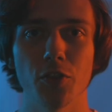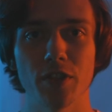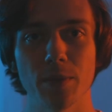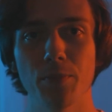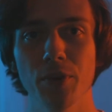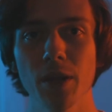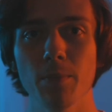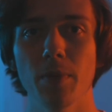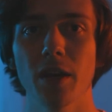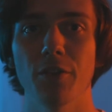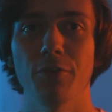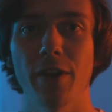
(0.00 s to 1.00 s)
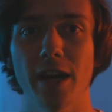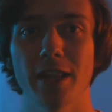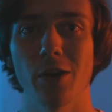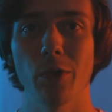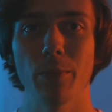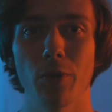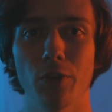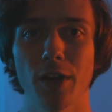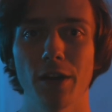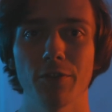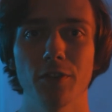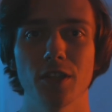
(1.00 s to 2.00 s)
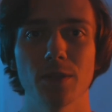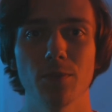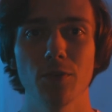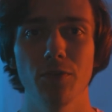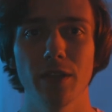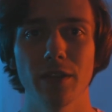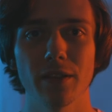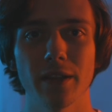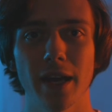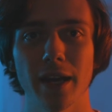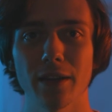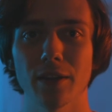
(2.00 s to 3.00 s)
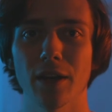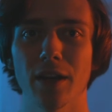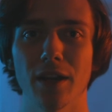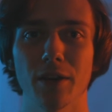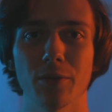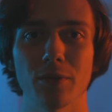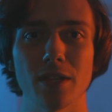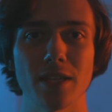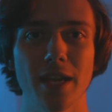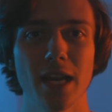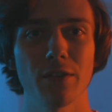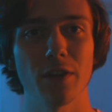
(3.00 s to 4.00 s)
there's a pretty big effect that we pulled off in this movie that was kind of